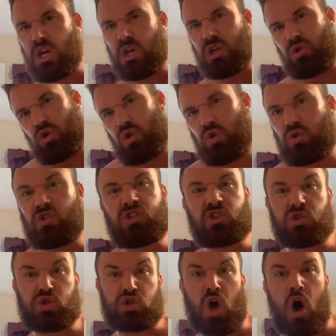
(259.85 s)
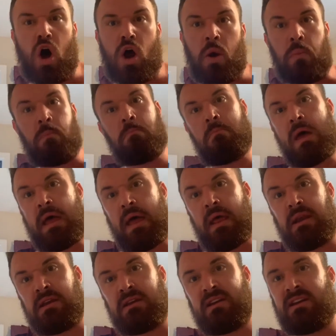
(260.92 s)
huge Sarm
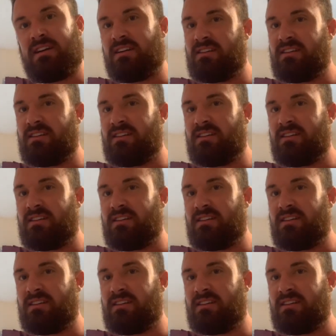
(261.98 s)
men.